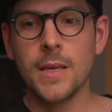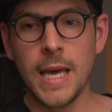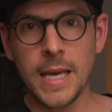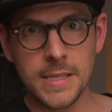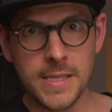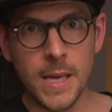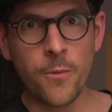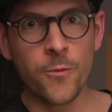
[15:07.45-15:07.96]

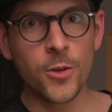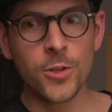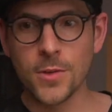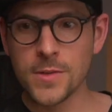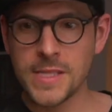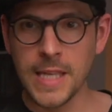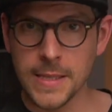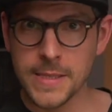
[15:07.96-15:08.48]
except for
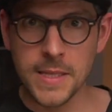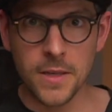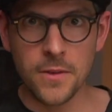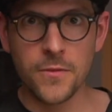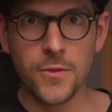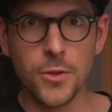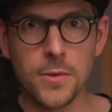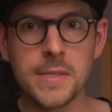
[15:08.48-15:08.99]
those
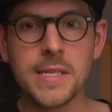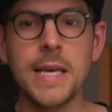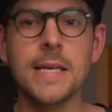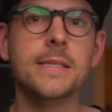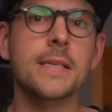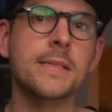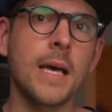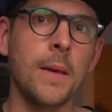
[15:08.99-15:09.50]
sensitive use
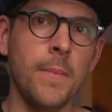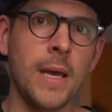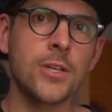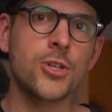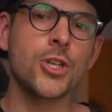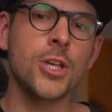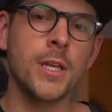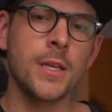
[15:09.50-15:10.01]
cases I
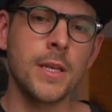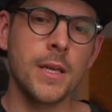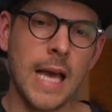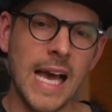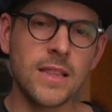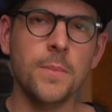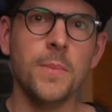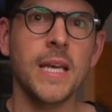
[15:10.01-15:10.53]
mentioned
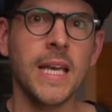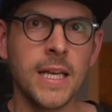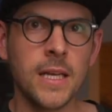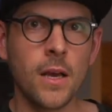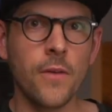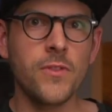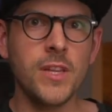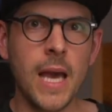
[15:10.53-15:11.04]
at the
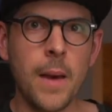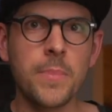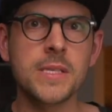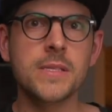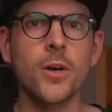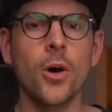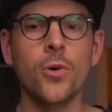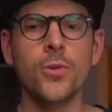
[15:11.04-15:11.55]
beginning of the
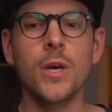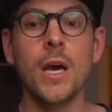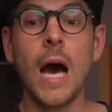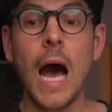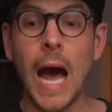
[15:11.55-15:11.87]
episode.